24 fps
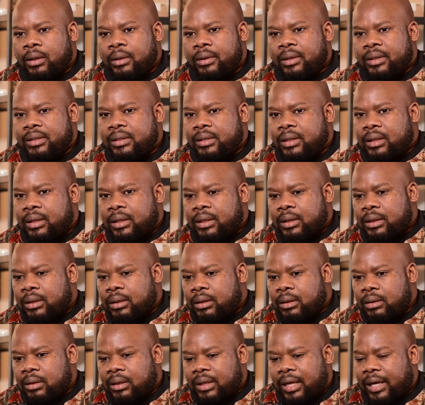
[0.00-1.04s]
there's
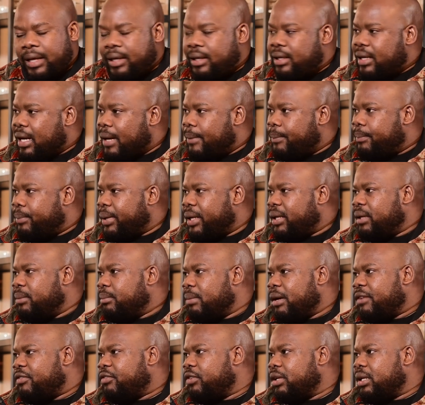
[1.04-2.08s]
a cake company
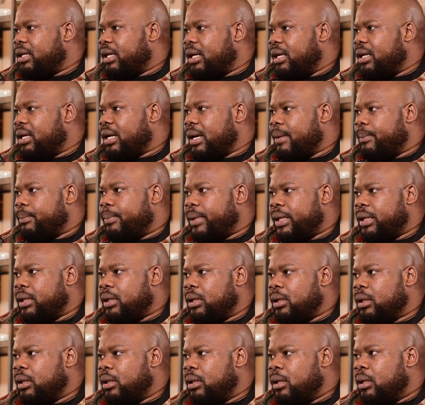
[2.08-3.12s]
muffin cake
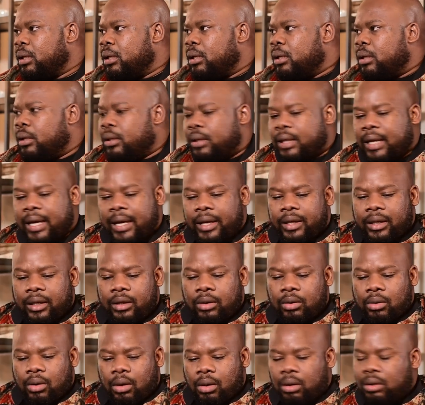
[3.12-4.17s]
company okay they are
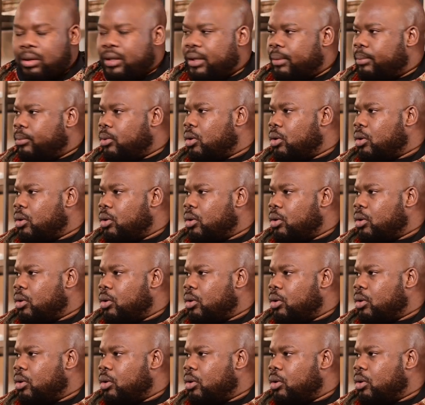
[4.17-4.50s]
in all the